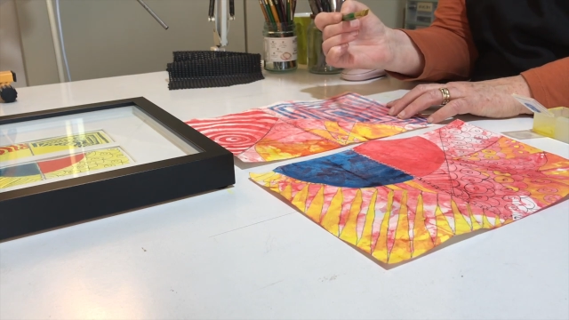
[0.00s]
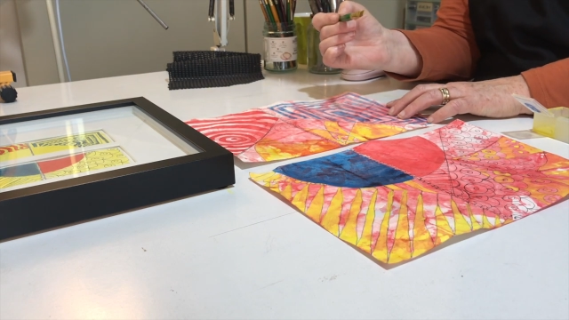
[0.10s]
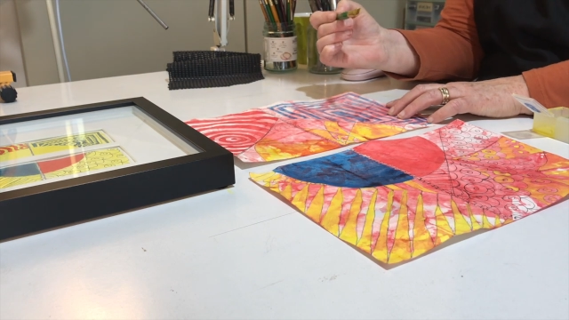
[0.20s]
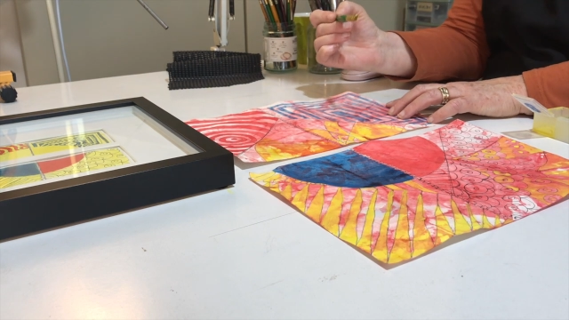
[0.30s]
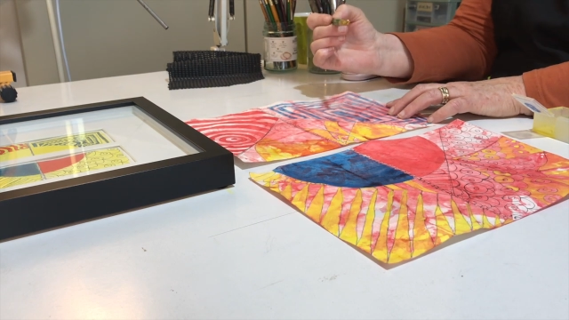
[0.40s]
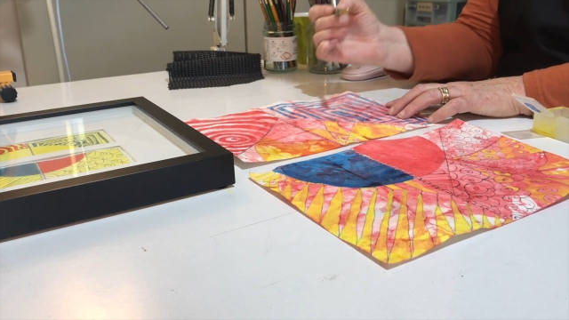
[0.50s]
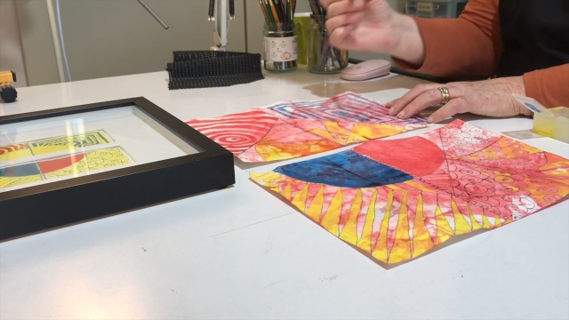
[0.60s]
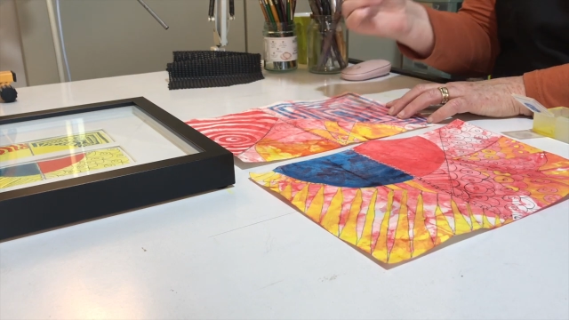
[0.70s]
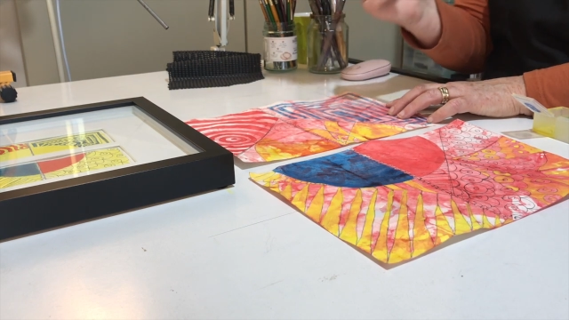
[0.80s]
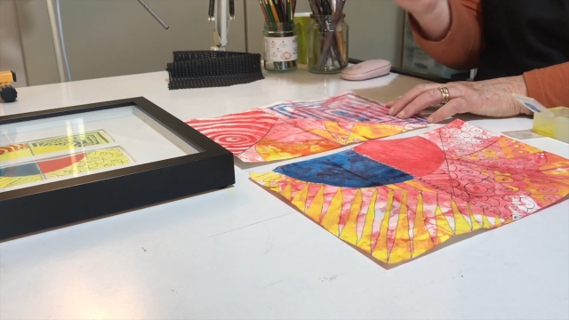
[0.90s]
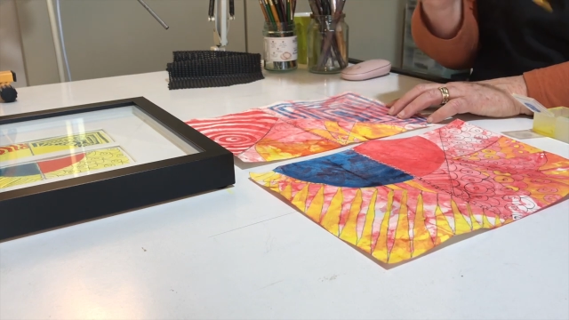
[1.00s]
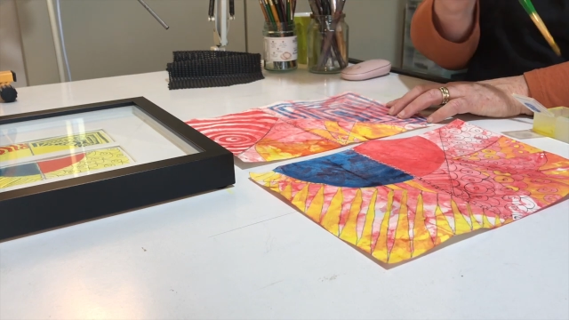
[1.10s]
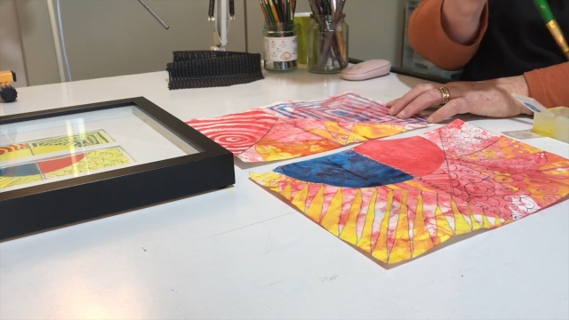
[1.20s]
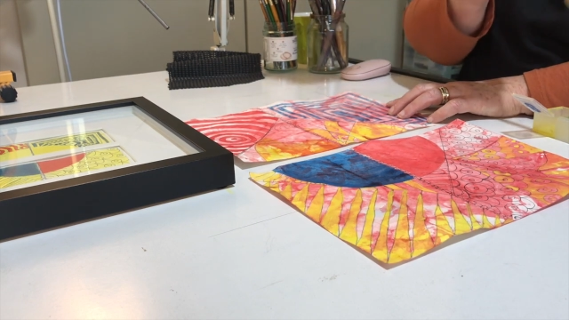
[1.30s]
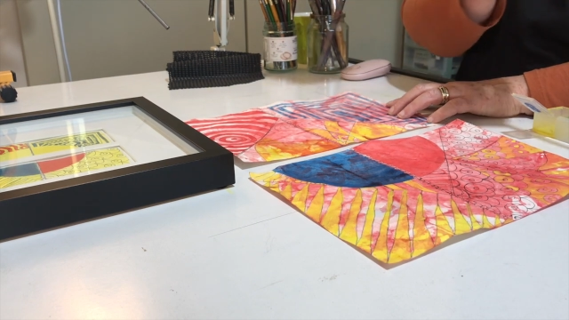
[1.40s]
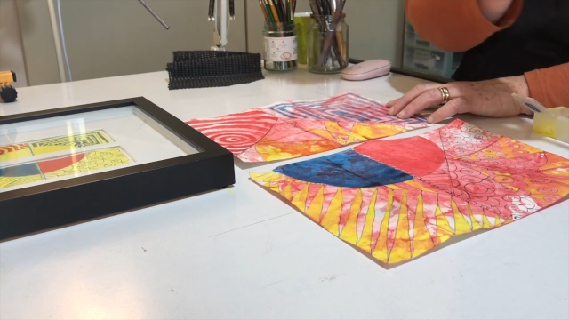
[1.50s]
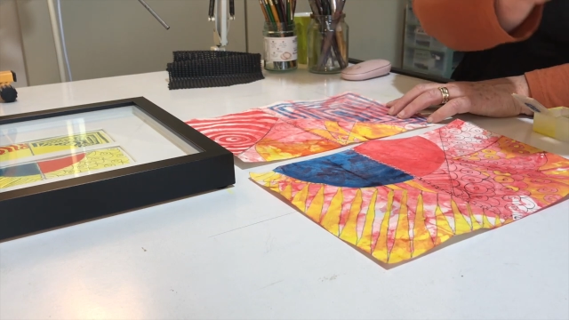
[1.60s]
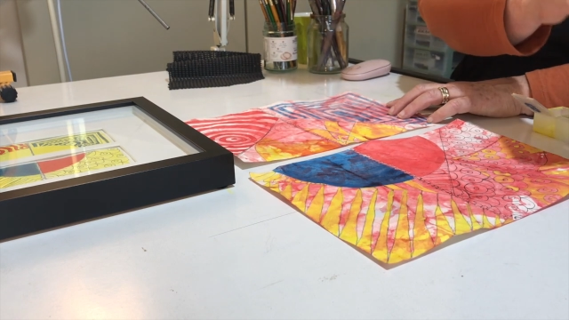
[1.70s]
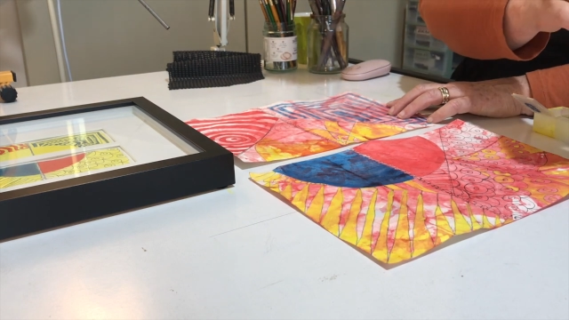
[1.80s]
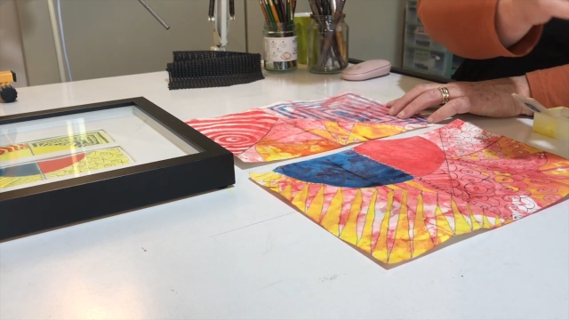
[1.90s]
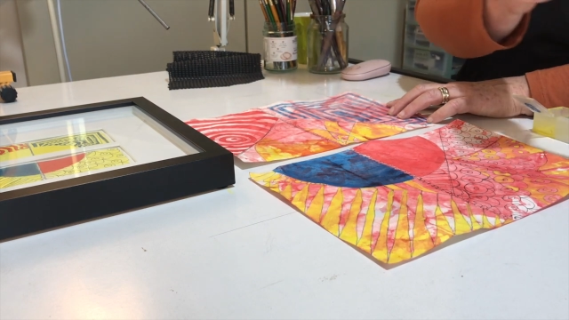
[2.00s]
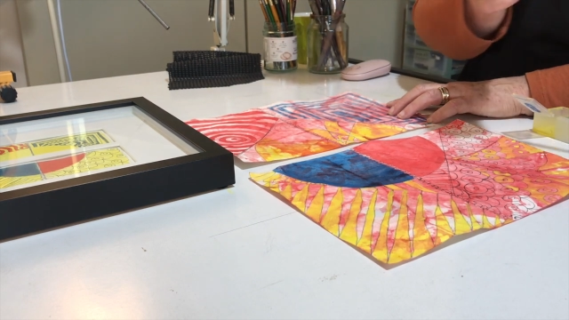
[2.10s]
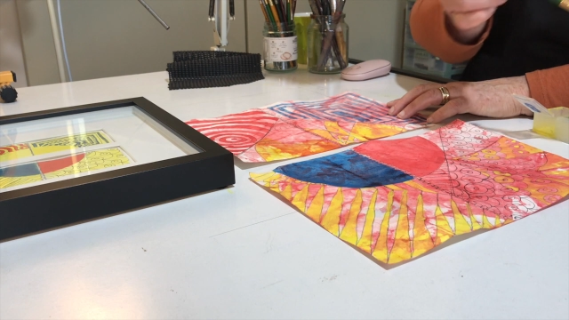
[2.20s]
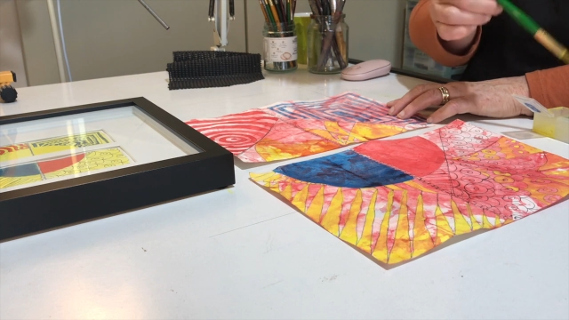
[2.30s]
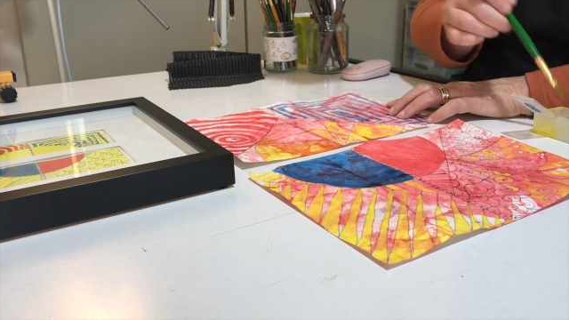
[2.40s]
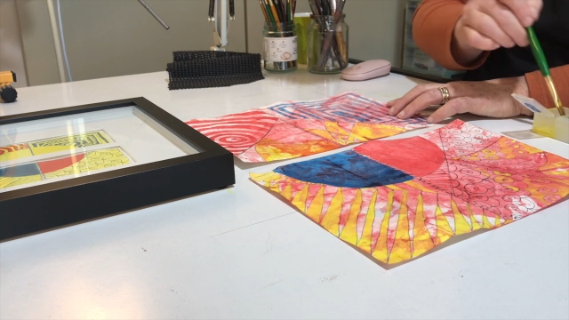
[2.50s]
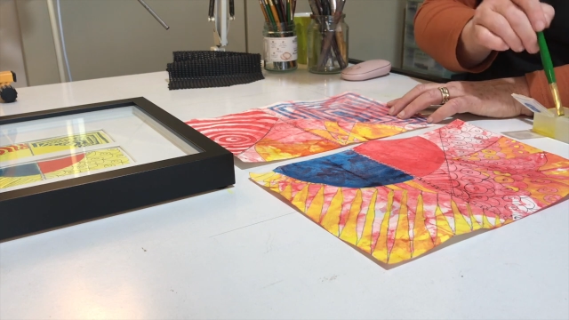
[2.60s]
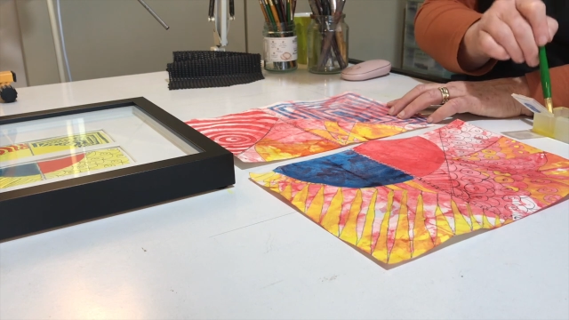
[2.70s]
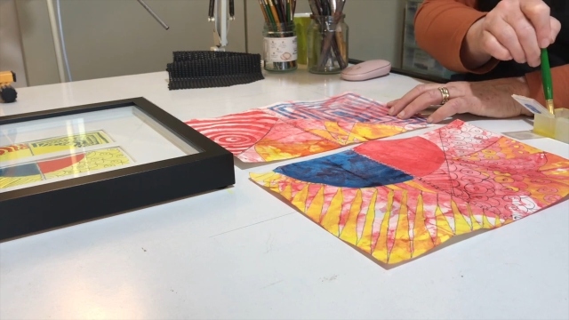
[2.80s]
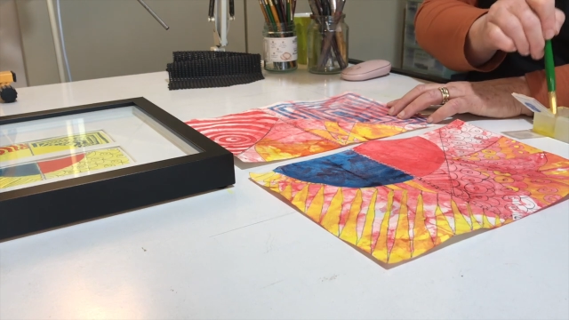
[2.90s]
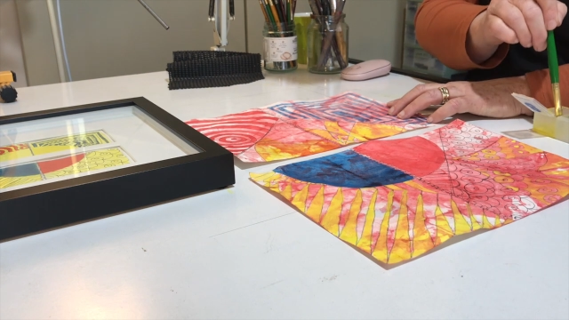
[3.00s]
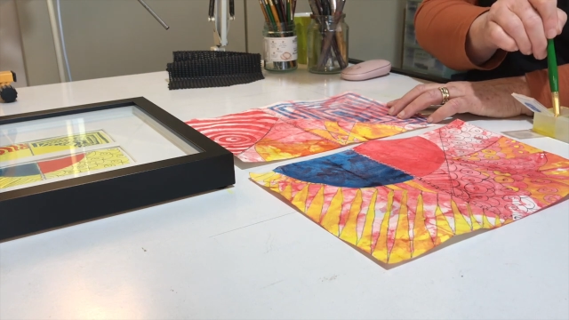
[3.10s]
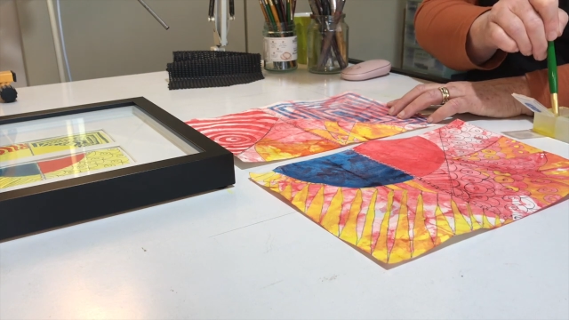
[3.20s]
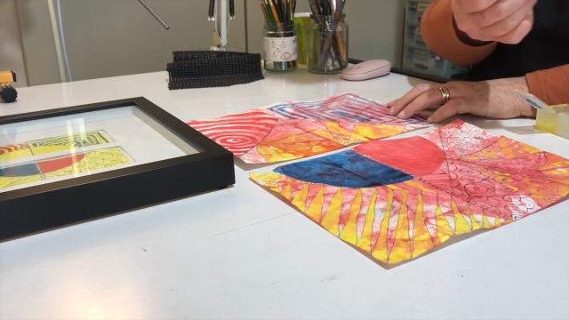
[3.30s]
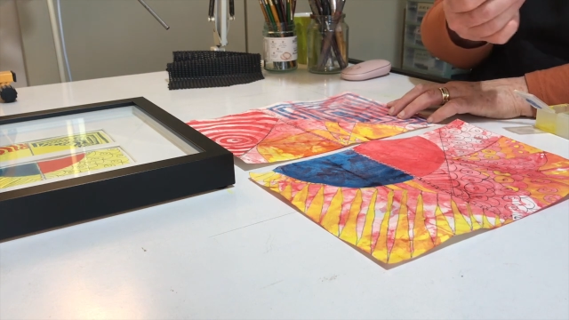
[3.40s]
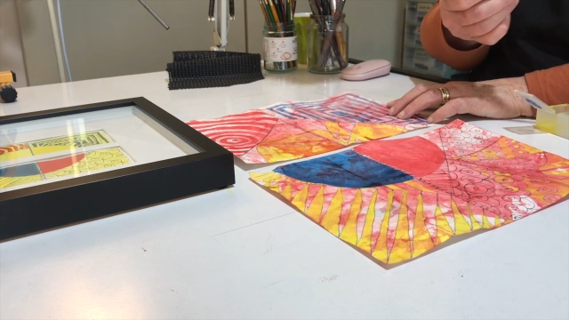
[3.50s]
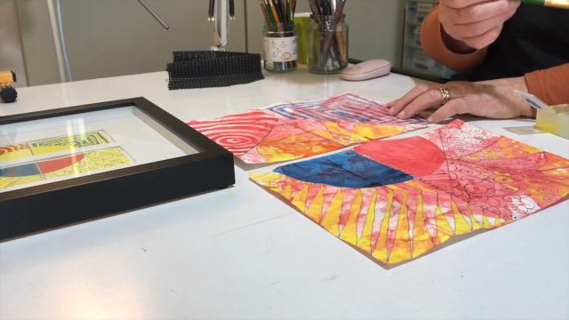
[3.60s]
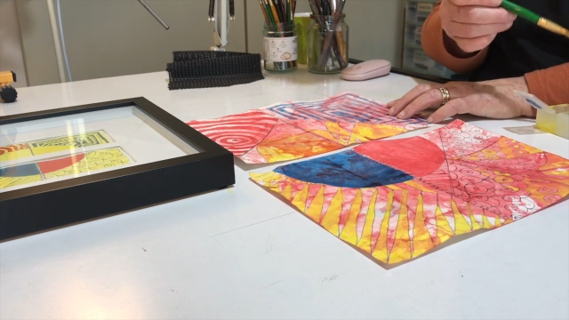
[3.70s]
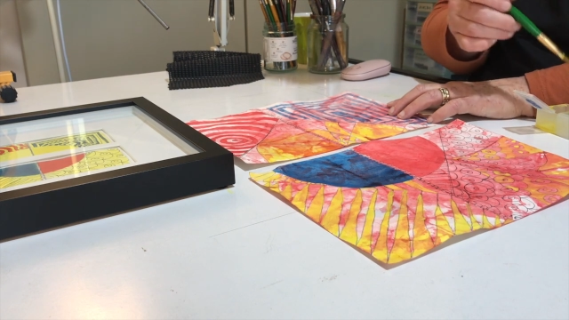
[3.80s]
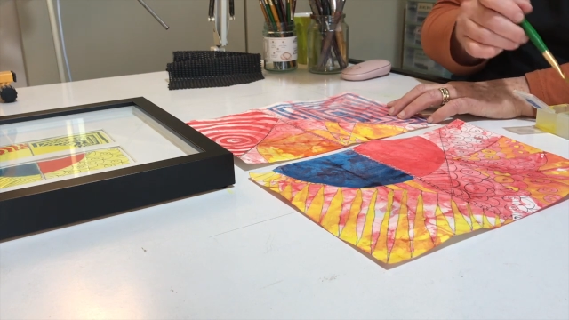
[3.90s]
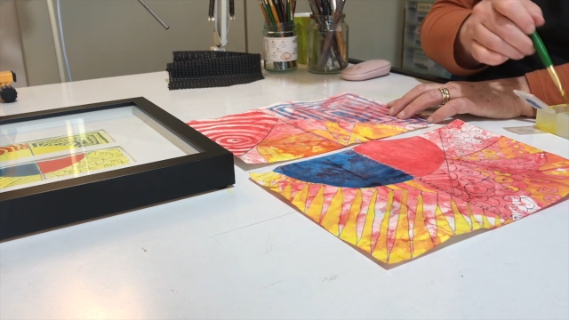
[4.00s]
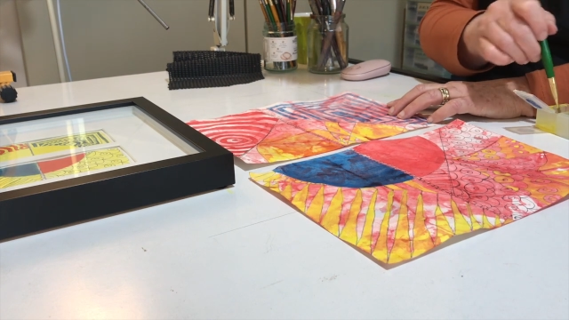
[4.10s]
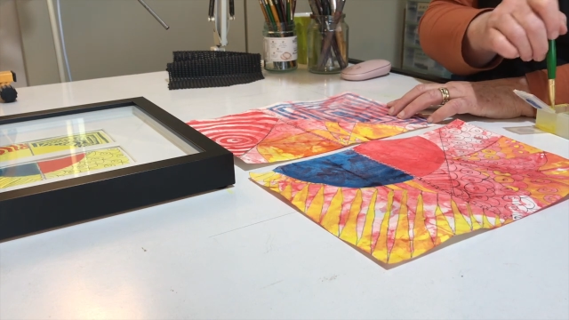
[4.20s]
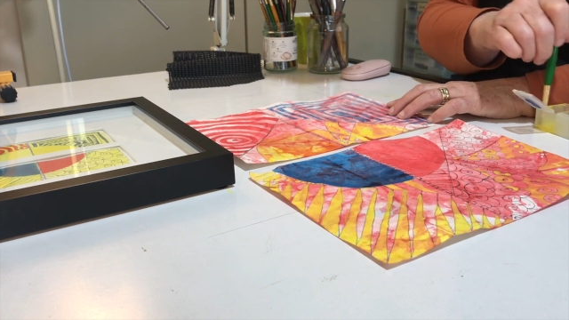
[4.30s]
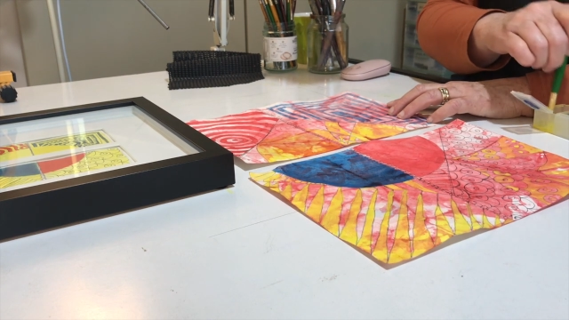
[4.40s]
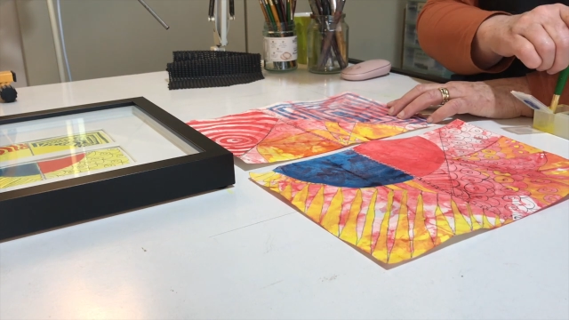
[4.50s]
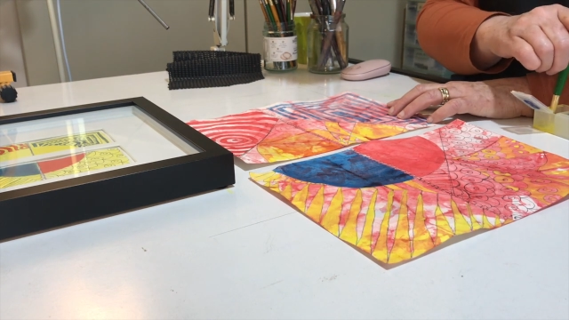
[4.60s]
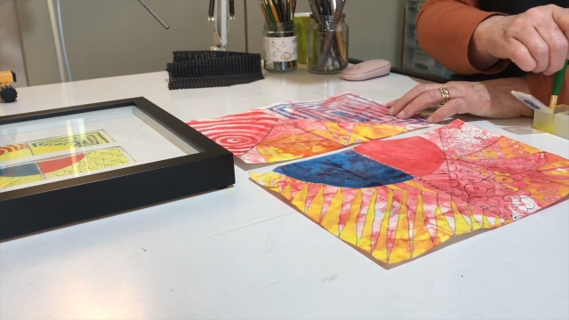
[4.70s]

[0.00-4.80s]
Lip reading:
No face is visible, so there are no lips to read.